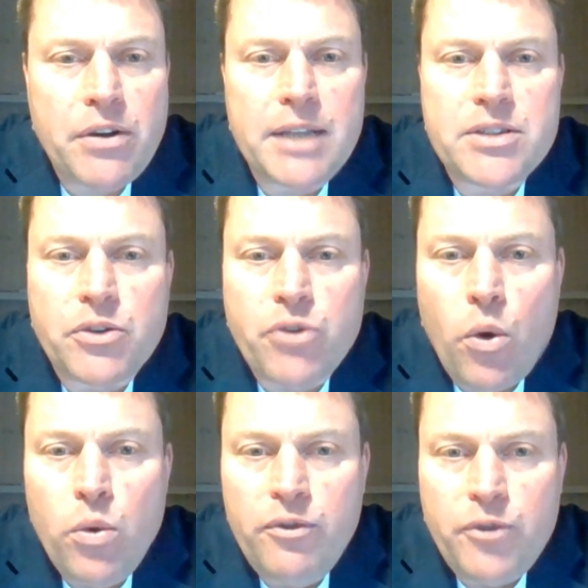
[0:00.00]
here, it's a
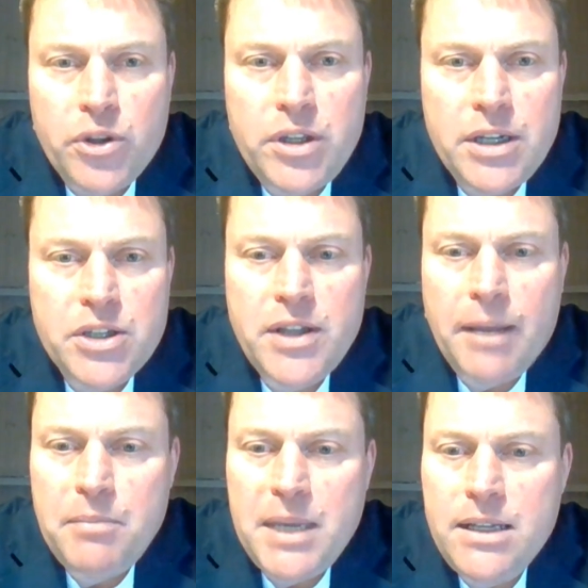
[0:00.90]
drone footage
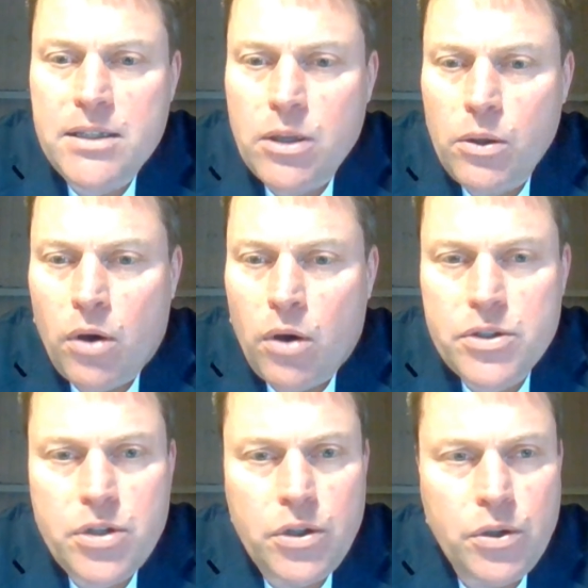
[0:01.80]
that means a
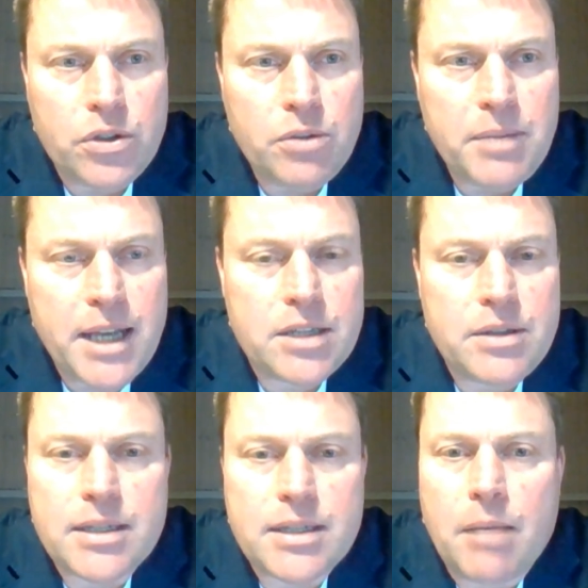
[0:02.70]
lot to
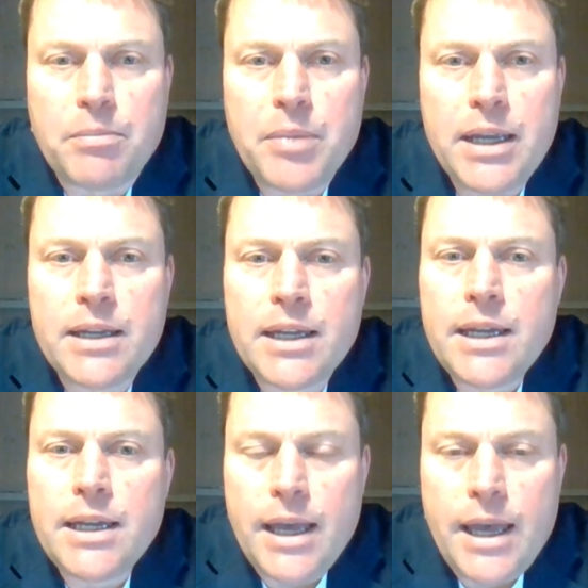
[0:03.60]
Minesto as a company.
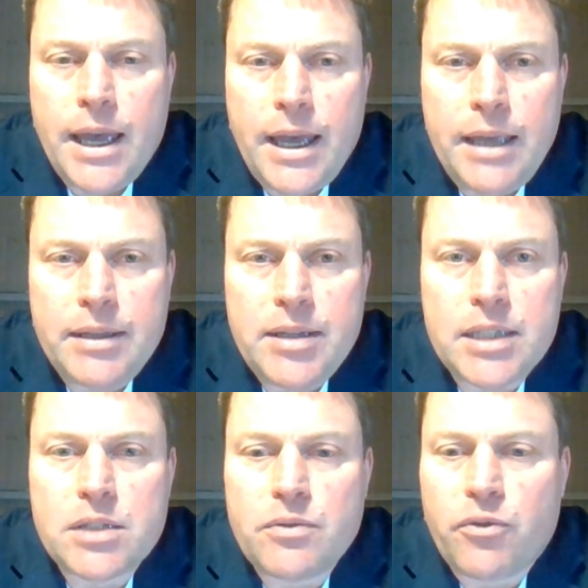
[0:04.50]
It
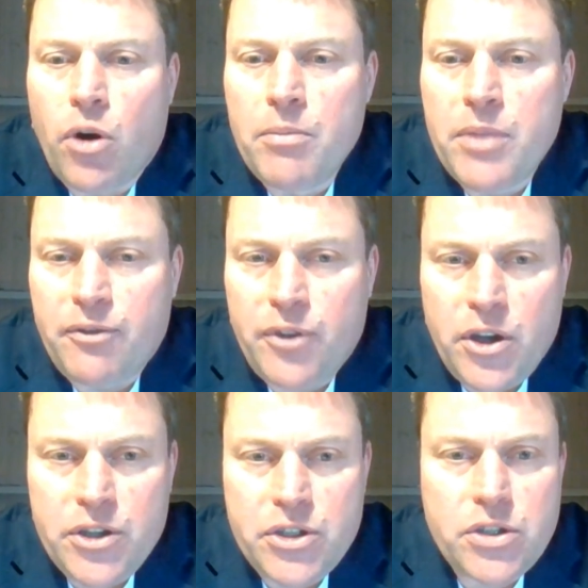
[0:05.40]
is from the
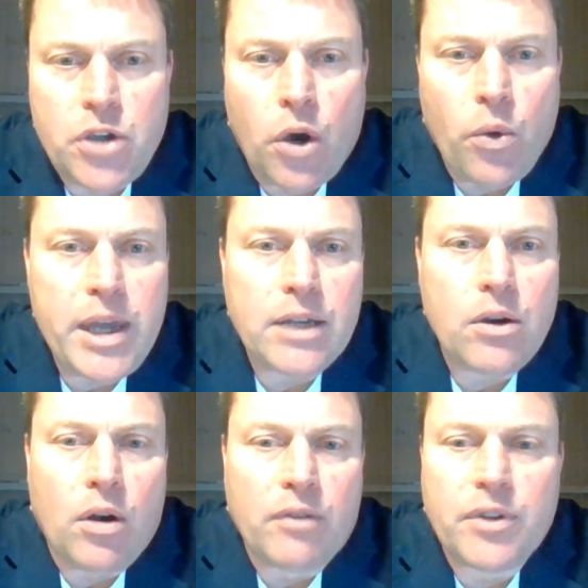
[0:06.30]
first
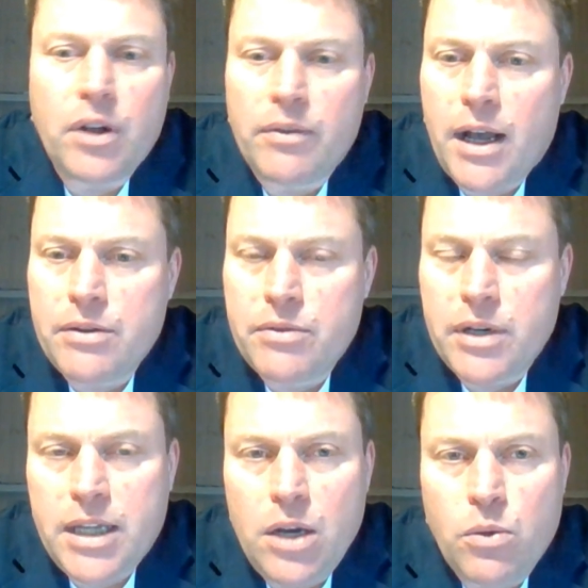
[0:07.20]
towing of a
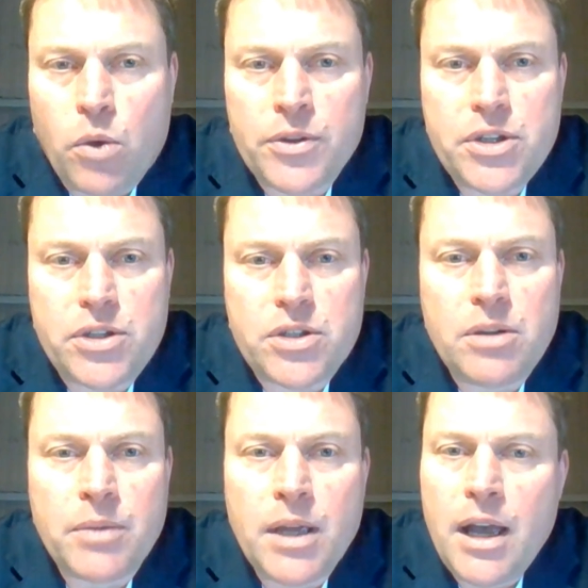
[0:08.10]
100 kilowatt
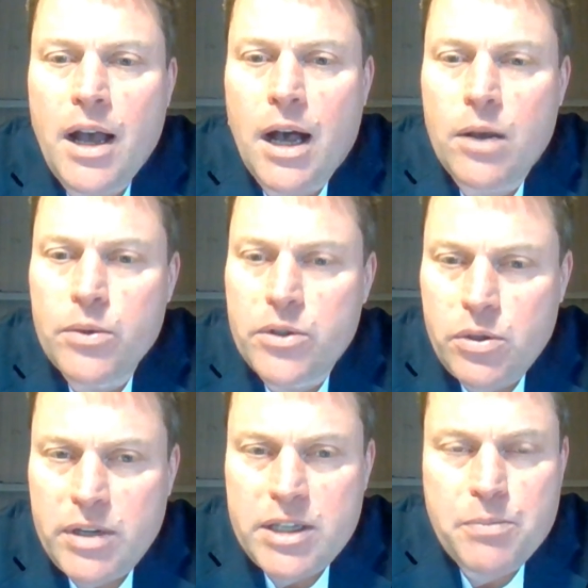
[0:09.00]
system out
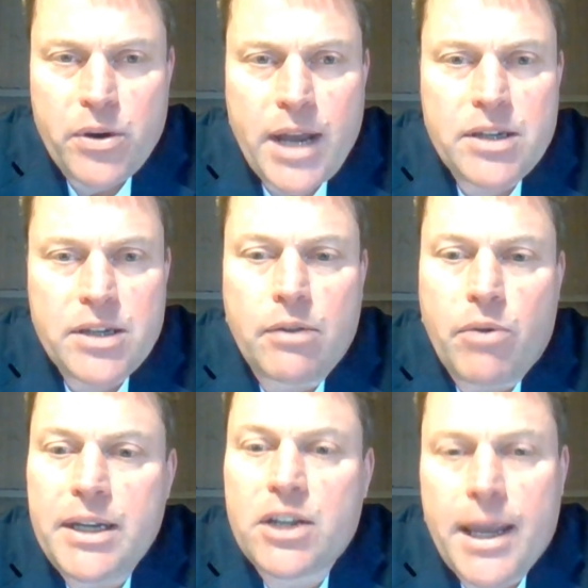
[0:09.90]
to its
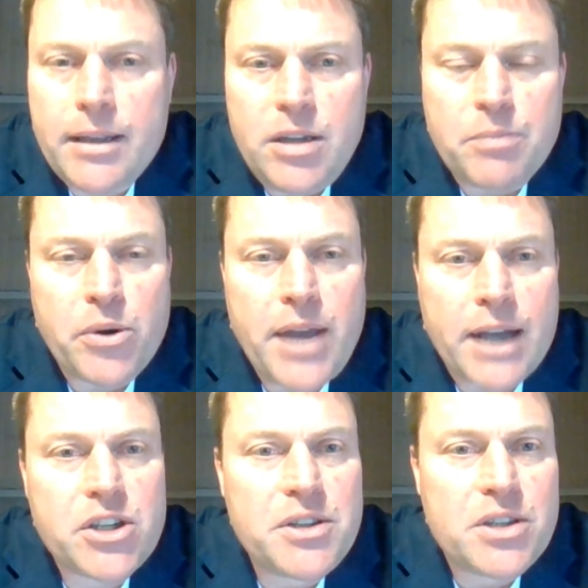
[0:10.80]
grid-connected
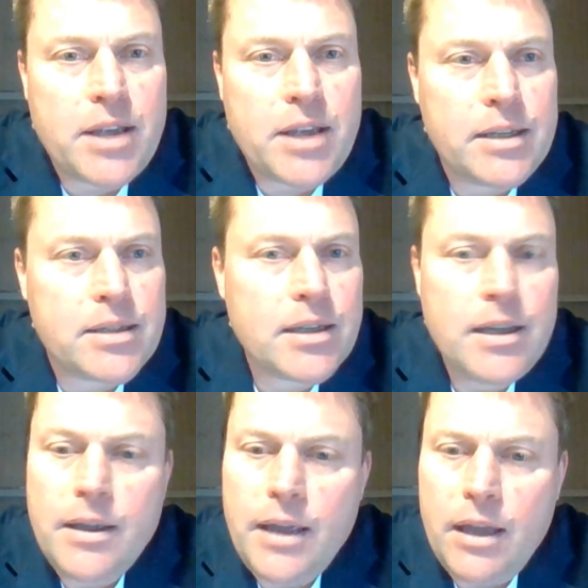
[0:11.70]
production site
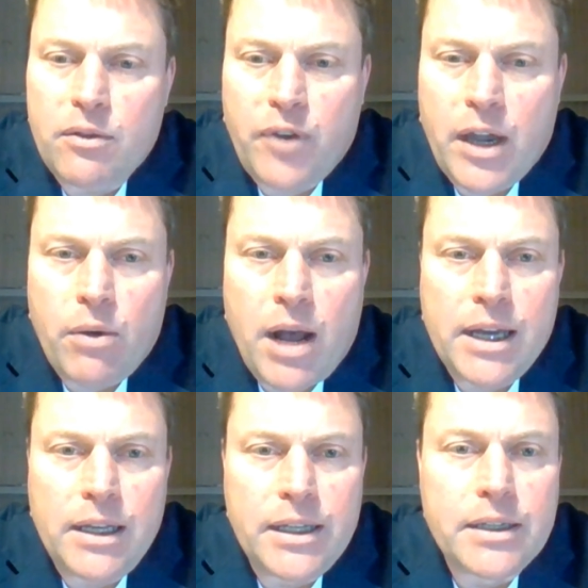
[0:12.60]
in the Faroe
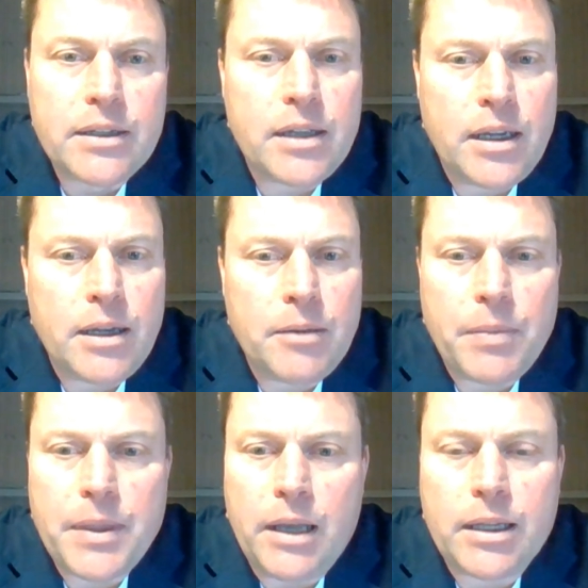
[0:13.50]
Islands a
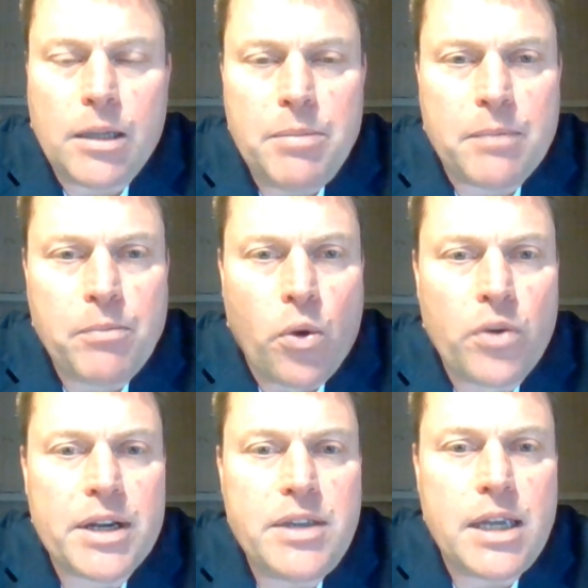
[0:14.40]
little bit more
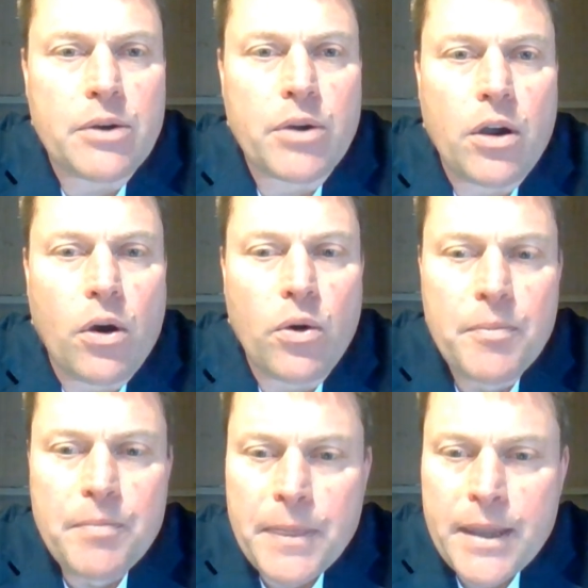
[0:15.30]
than a year ago.
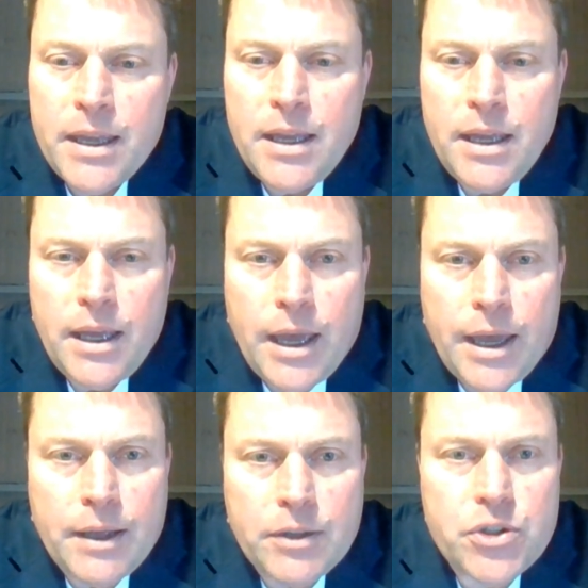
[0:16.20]

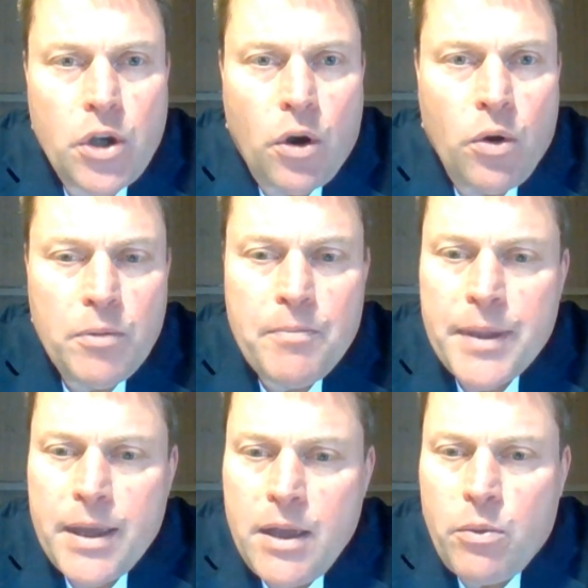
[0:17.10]
So
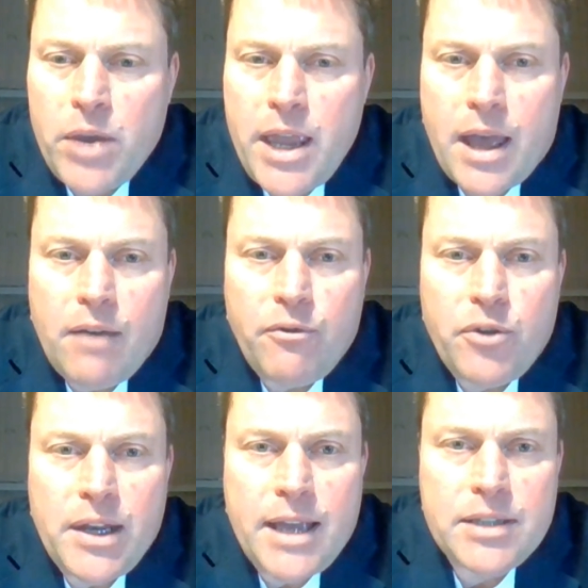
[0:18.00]
we have,
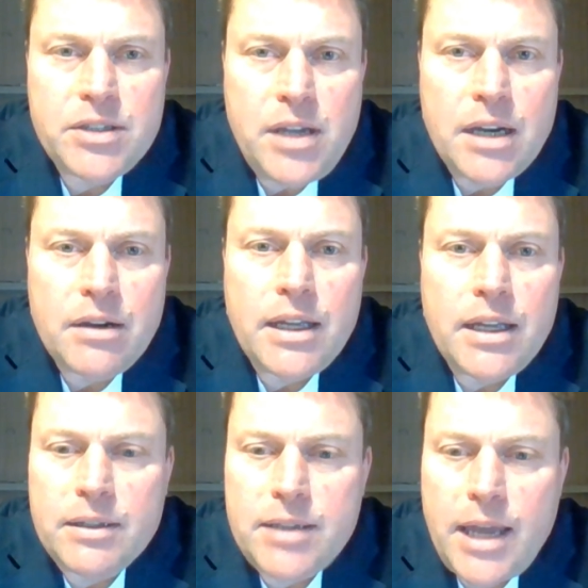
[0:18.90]
for the last
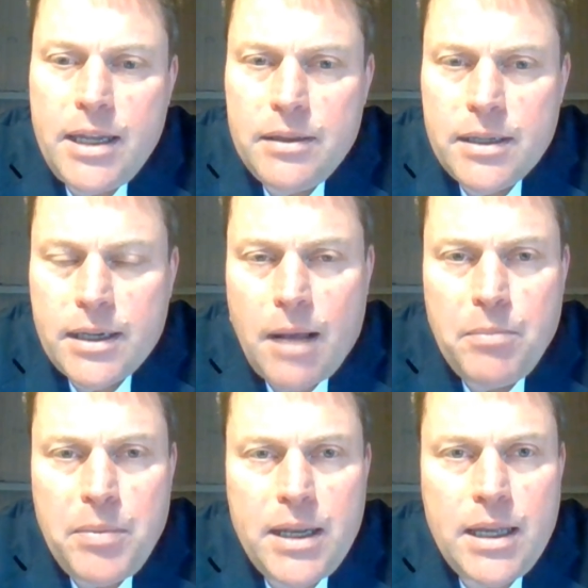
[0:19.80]
year, taken the
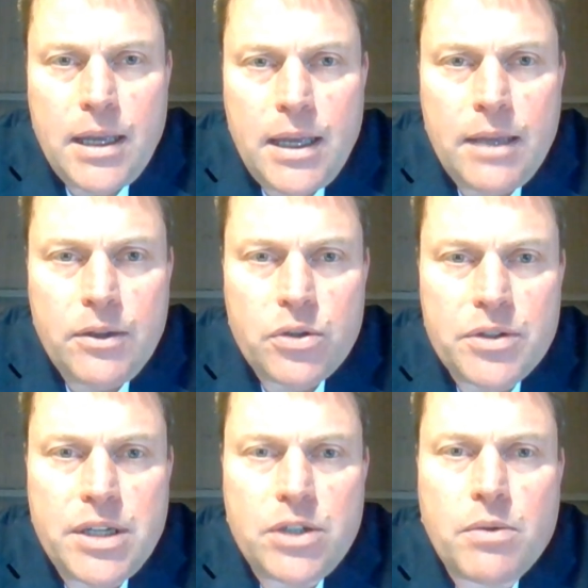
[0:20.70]
company into
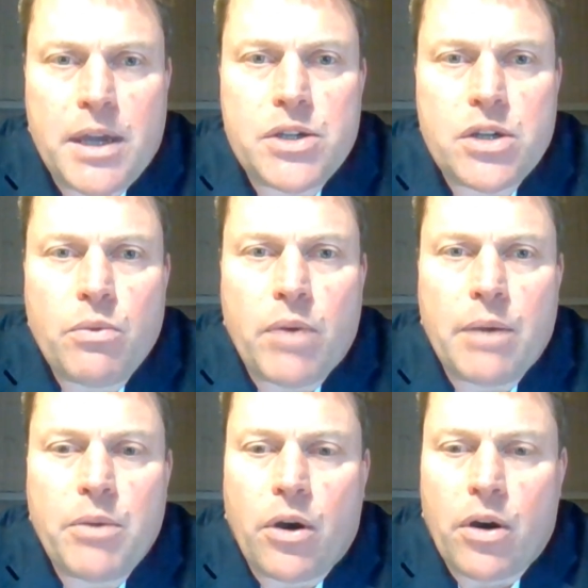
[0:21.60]
a situation
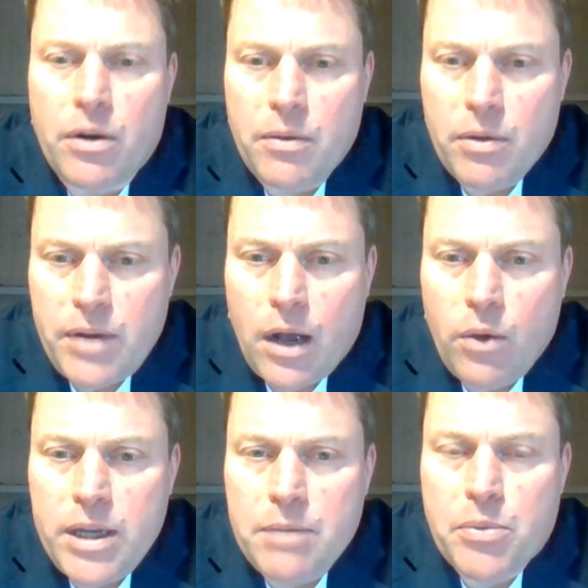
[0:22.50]
where we are
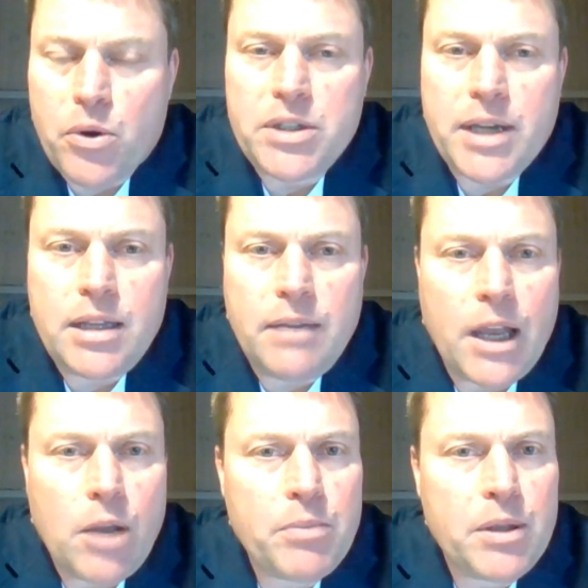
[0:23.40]
now in project
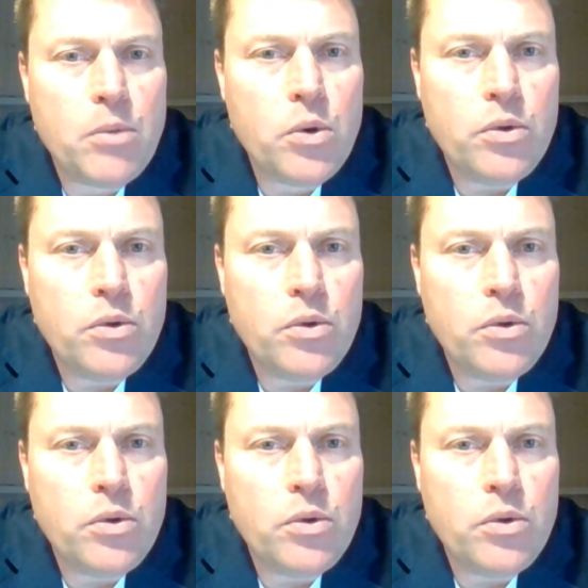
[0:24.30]
development